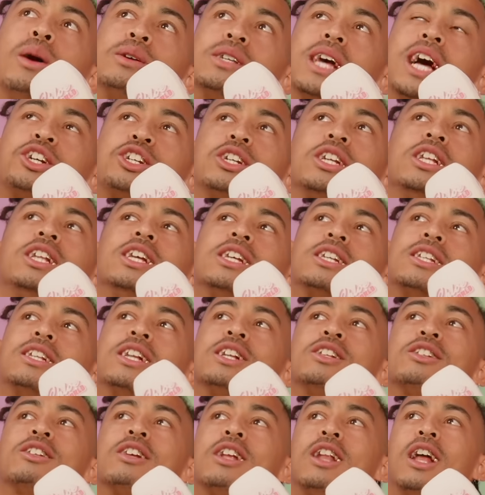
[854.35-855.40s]
actually
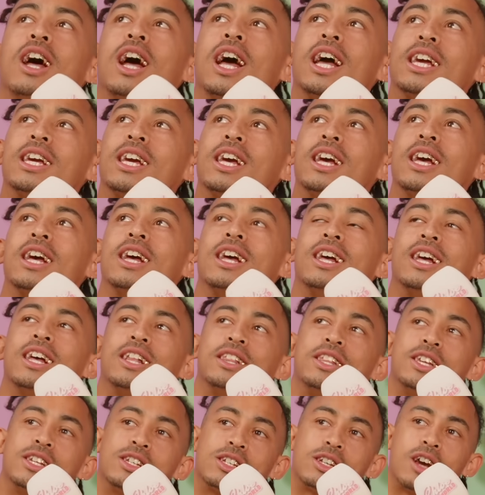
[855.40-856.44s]
listening to like
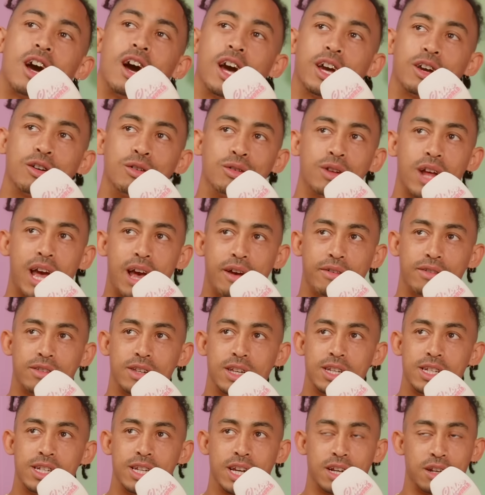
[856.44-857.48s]
this guy called FD
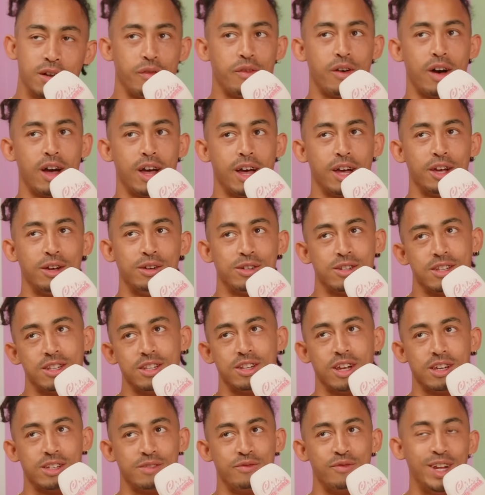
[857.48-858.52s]
Signifier who
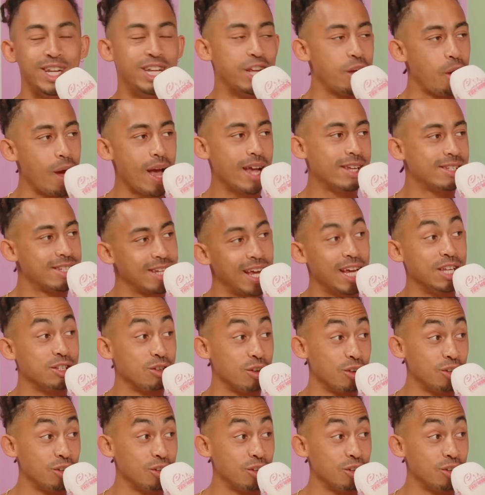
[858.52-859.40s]
does video essays on